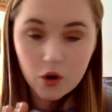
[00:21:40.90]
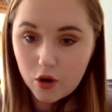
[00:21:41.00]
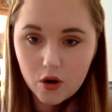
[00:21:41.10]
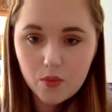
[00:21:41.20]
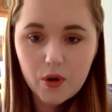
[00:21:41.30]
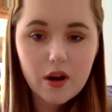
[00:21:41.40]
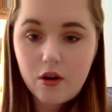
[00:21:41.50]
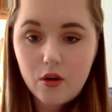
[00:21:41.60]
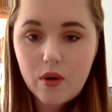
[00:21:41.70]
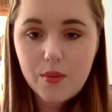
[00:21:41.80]
brand. I don't
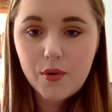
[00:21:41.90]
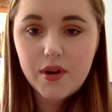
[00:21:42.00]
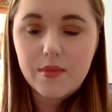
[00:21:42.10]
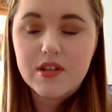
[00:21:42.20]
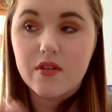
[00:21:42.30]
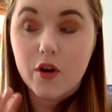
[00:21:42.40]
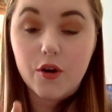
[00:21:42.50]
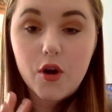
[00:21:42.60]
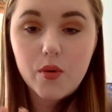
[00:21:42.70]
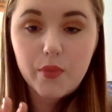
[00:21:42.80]
know why I pointed at myself. Her
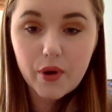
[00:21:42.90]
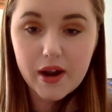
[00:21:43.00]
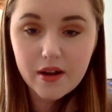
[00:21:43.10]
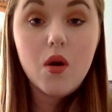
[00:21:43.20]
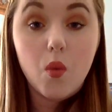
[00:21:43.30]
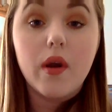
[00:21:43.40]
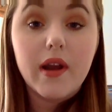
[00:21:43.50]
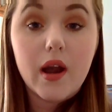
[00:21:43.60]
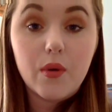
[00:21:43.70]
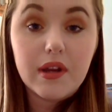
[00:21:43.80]
own brand. One
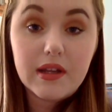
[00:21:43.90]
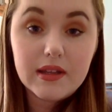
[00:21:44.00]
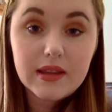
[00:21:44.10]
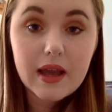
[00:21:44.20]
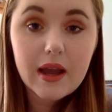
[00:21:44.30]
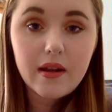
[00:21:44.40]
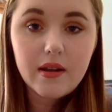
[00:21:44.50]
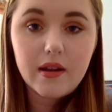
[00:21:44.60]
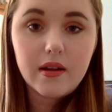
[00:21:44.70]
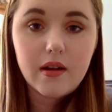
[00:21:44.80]
day I want to get that,
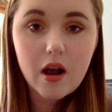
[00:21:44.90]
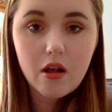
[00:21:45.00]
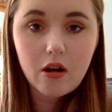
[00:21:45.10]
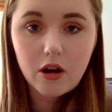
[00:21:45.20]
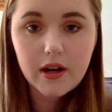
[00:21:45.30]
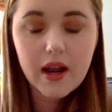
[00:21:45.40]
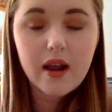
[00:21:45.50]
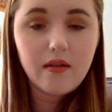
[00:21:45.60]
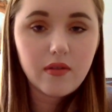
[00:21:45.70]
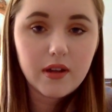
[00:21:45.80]
and I'll already
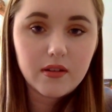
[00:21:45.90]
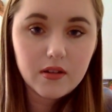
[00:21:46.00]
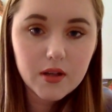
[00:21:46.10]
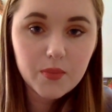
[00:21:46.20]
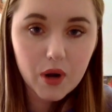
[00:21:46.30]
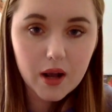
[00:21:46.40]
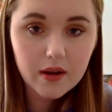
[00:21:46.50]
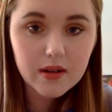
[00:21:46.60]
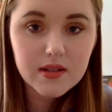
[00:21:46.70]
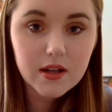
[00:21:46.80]
have like the lip
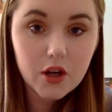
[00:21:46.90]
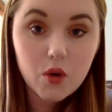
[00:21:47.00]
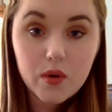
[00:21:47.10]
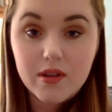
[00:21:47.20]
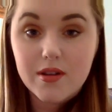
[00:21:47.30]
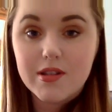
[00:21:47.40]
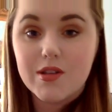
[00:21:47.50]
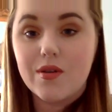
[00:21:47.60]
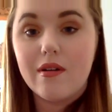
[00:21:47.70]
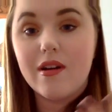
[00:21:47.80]
products that go with it,
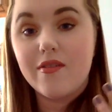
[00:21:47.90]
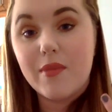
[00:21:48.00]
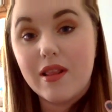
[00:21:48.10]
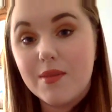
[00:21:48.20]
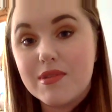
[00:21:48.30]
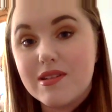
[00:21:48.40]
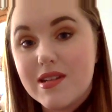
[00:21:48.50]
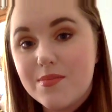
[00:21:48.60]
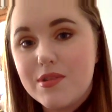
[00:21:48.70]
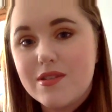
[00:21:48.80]
so I'll have my lips and
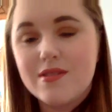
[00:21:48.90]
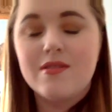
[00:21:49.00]
tips.